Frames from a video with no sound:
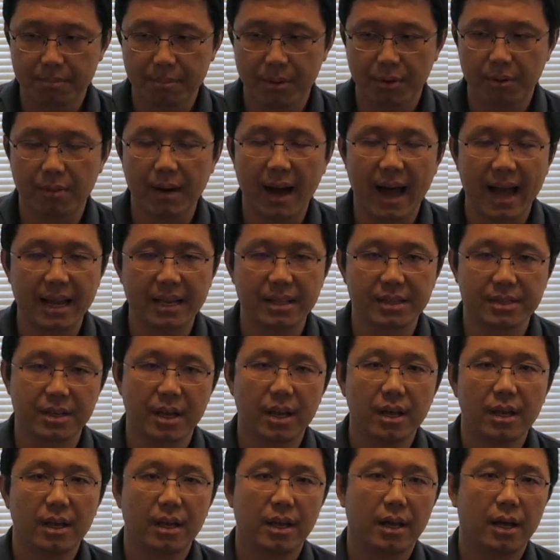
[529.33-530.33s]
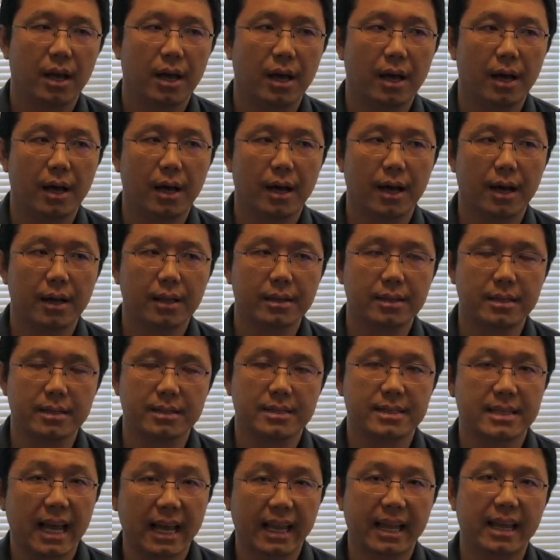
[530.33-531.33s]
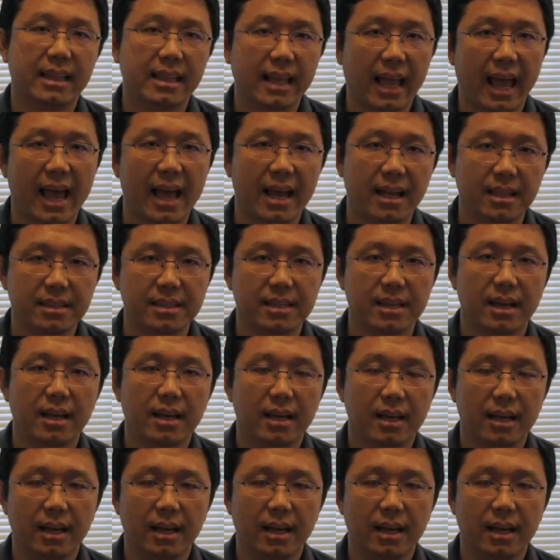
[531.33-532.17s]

provide the second-hand